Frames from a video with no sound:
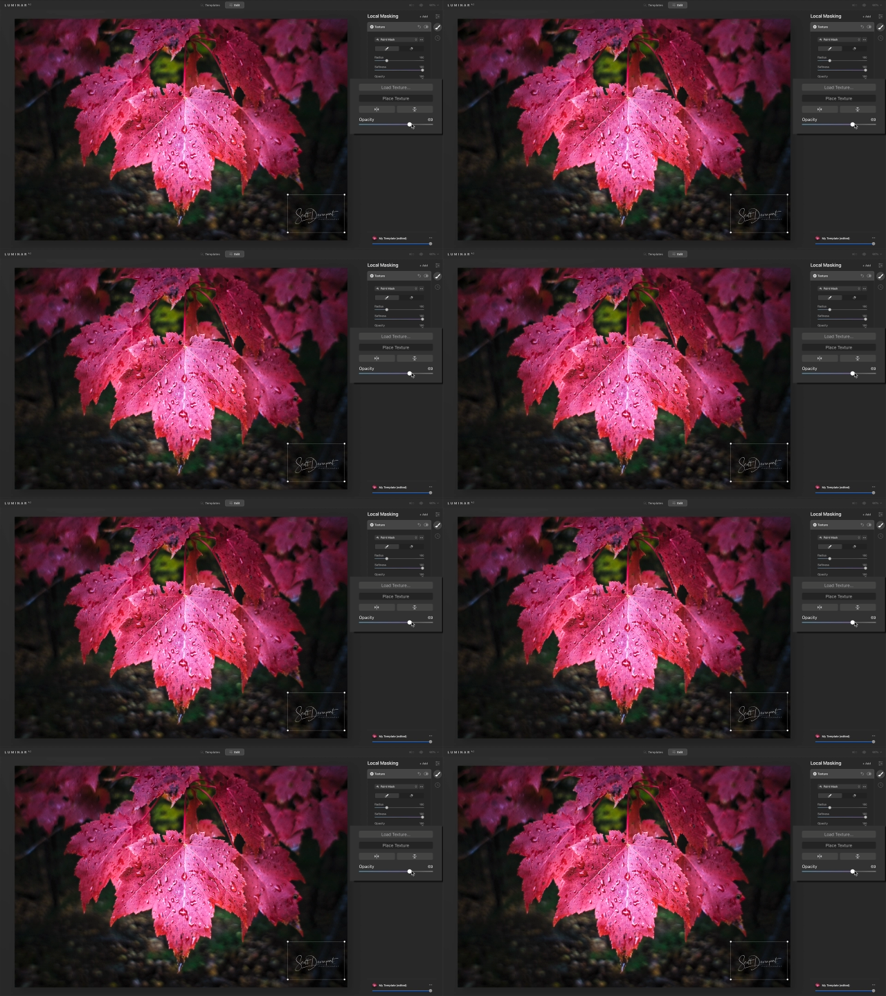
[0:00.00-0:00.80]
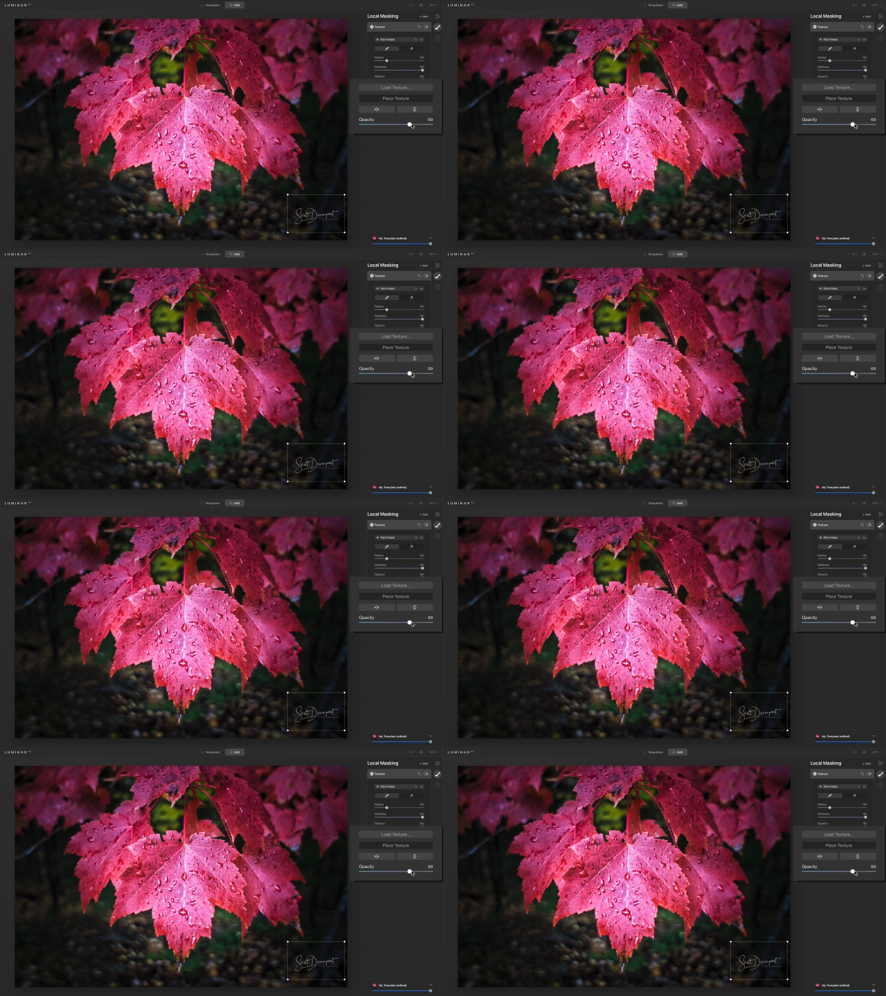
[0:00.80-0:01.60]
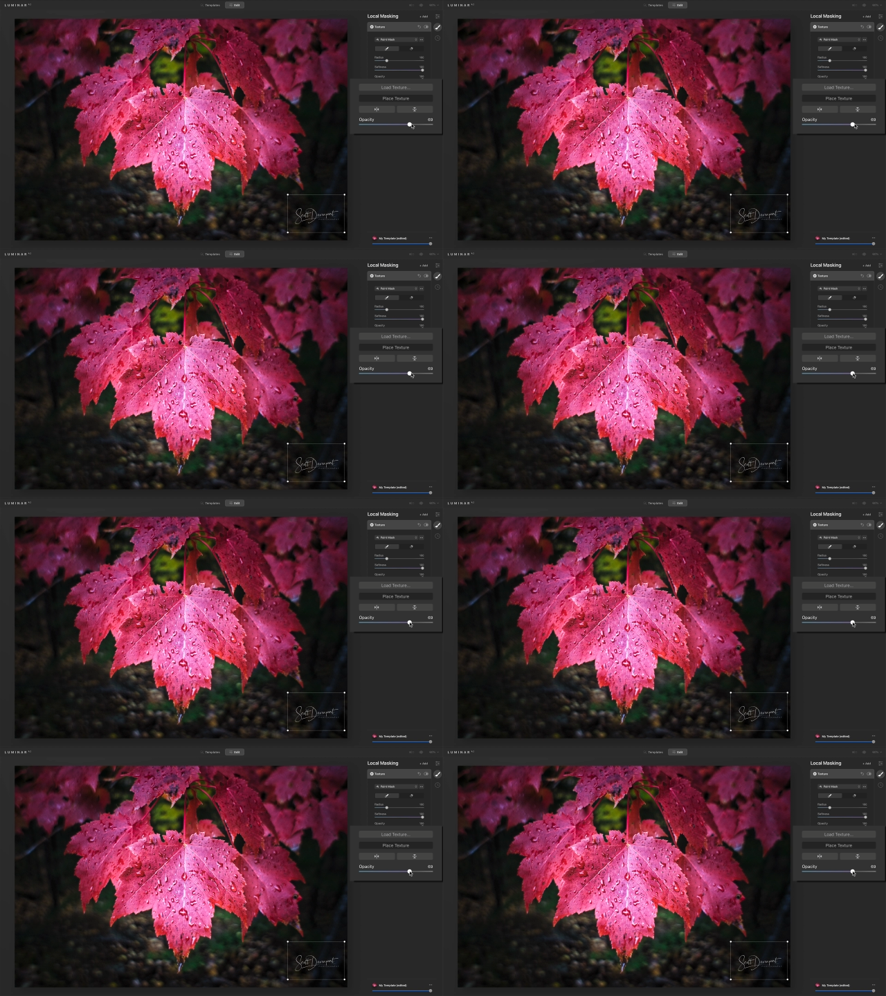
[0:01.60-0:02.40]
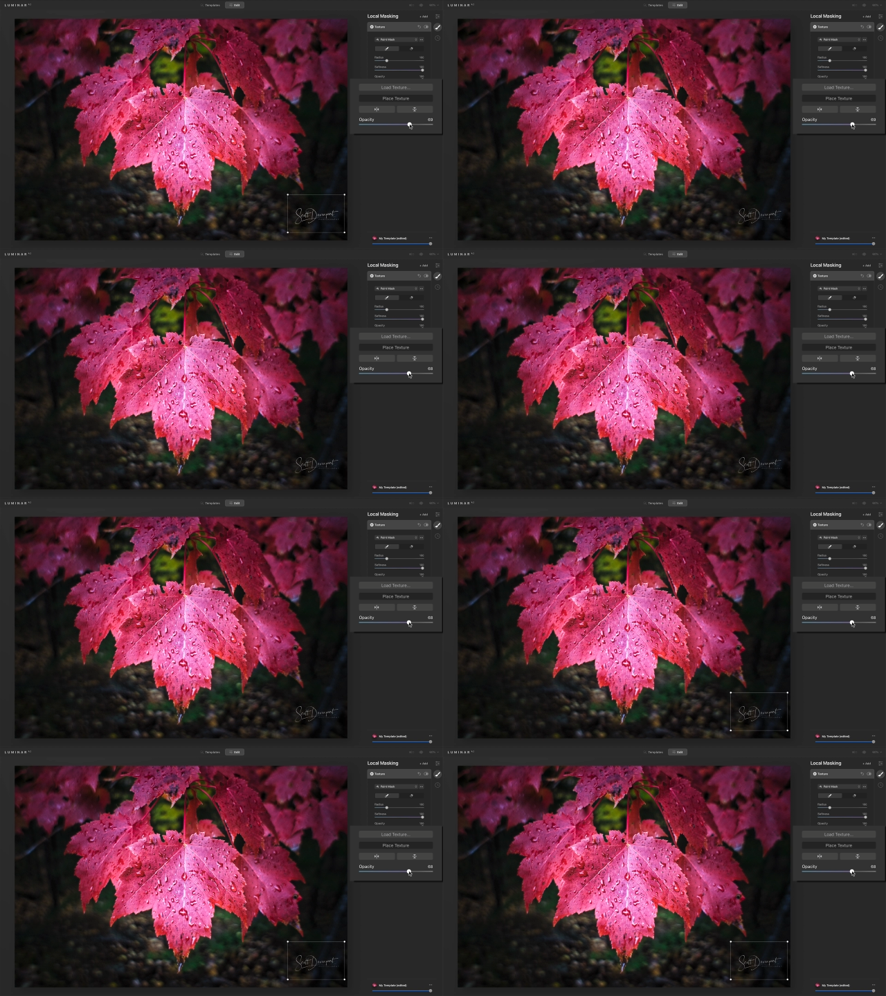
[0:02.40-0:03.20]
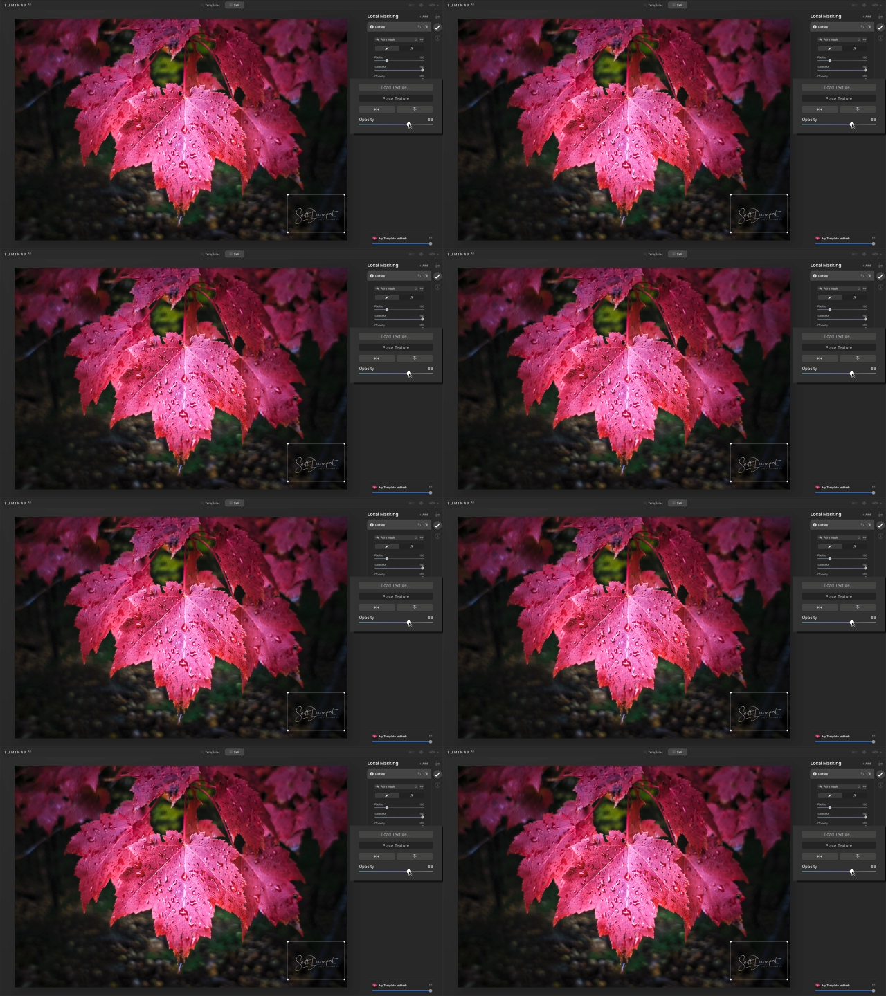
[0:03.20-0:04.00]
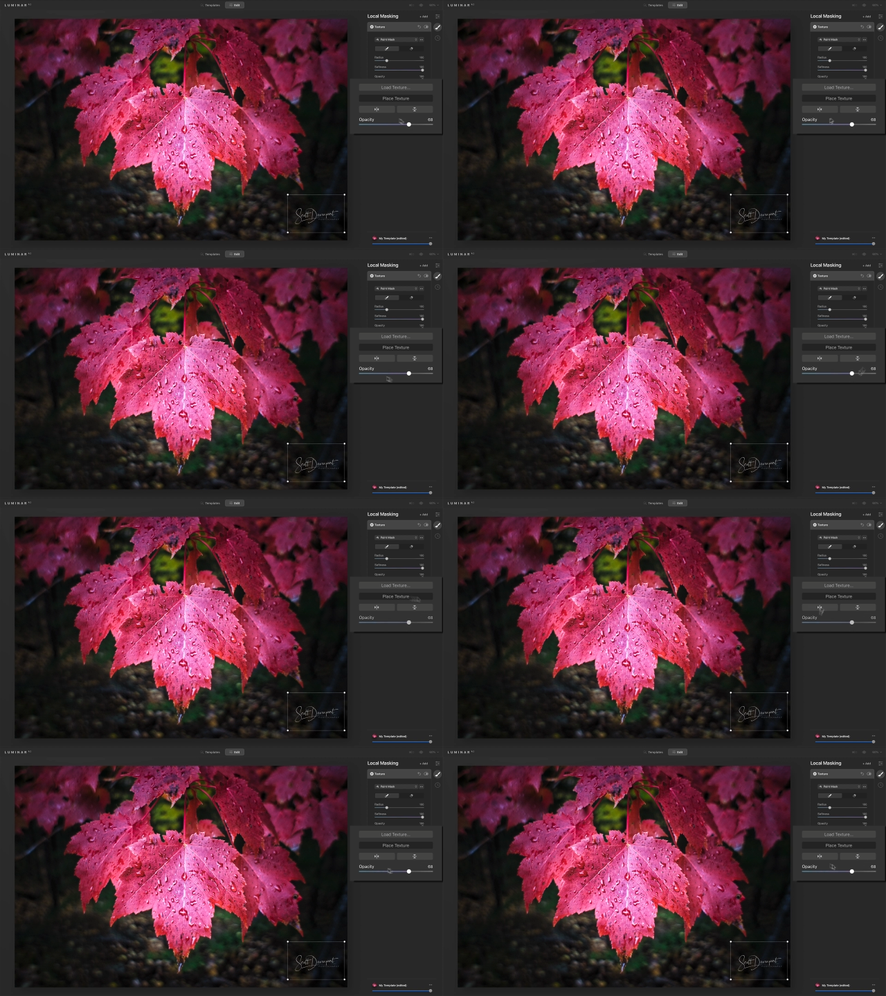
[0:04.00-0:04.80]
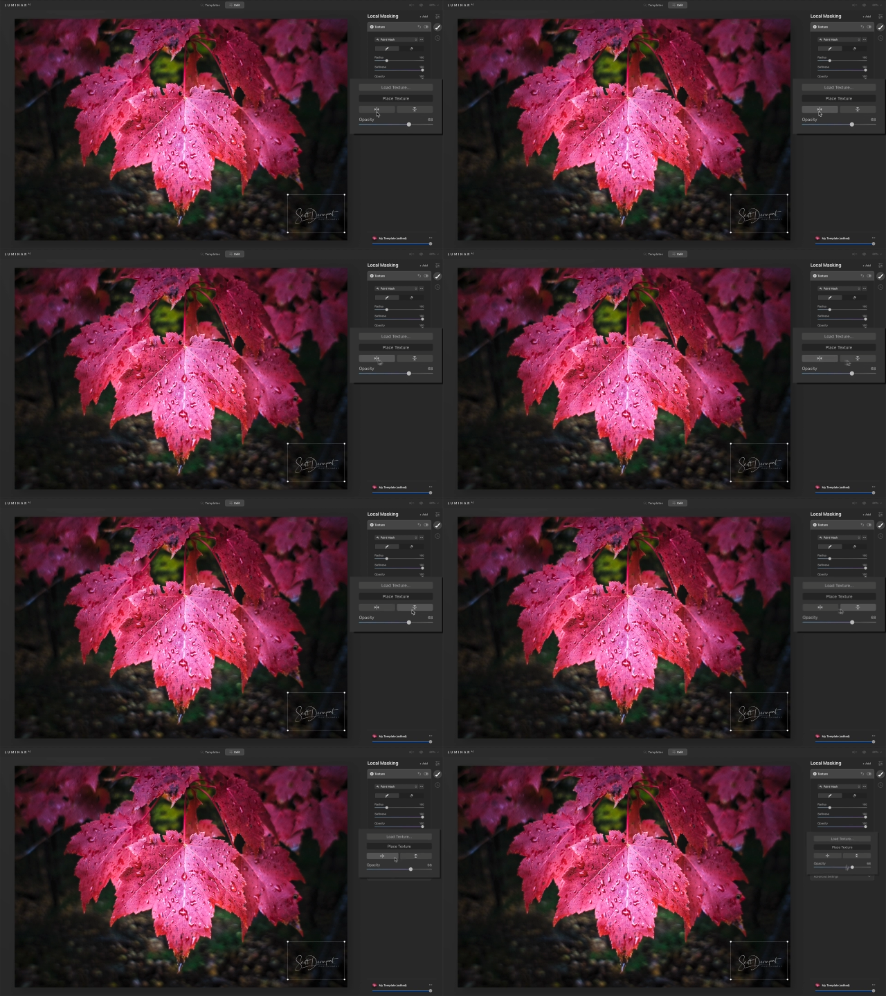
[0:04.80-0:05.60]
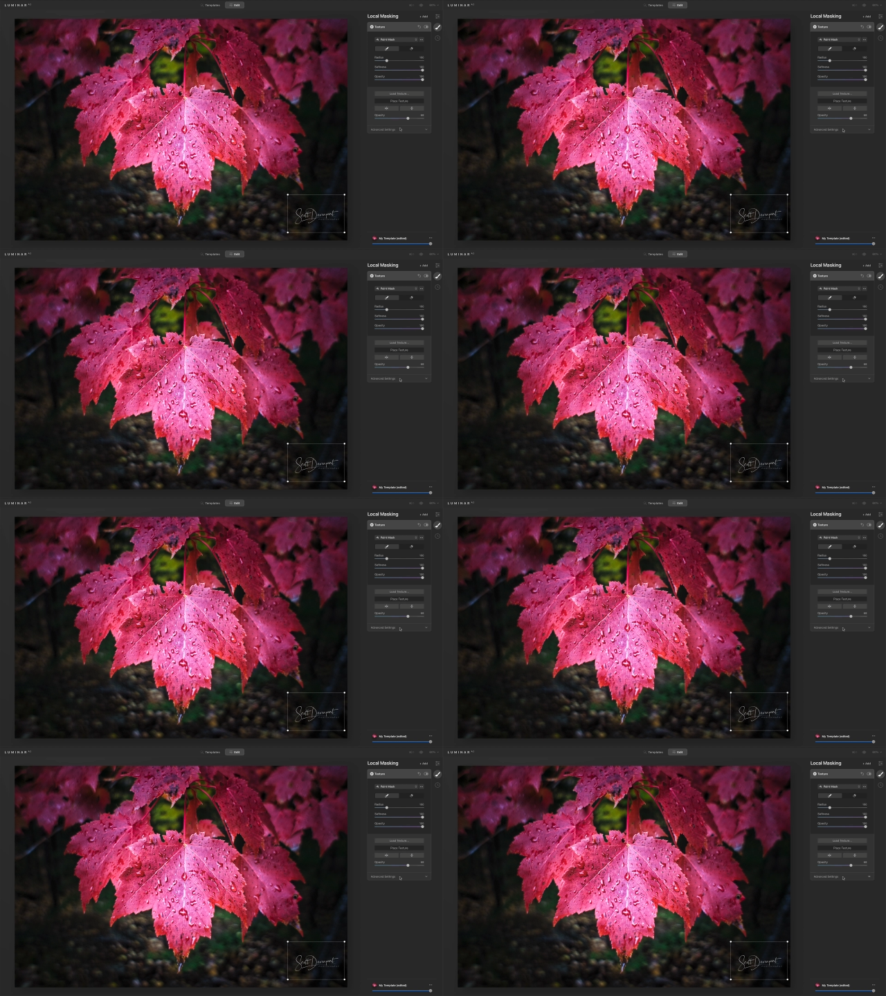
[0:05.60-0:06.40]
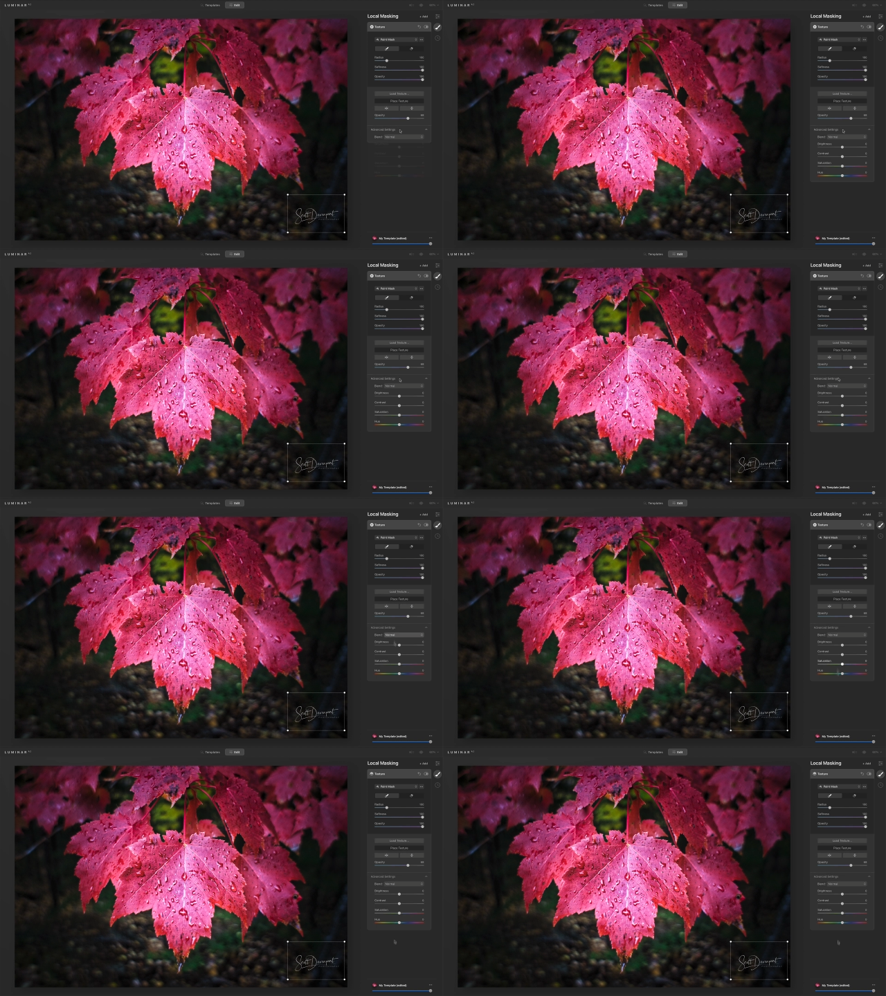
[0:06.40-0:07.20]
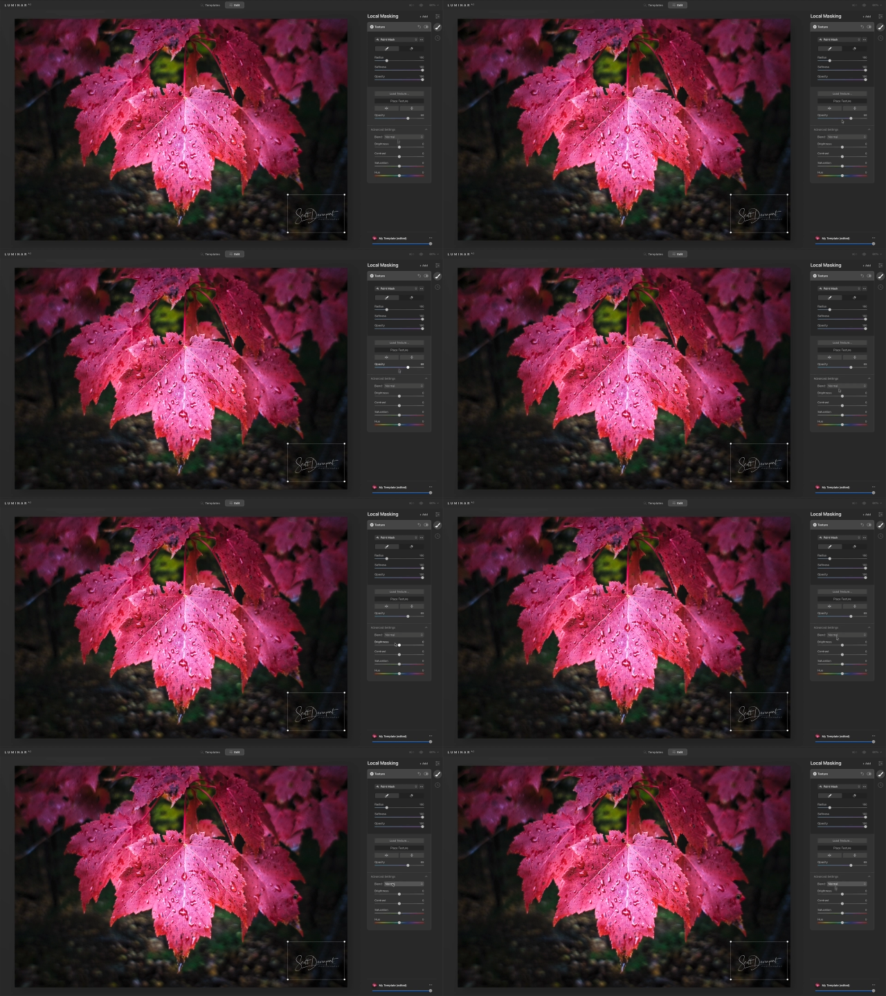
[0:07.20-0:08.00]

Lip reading: No face is visible, so there are no lips to read.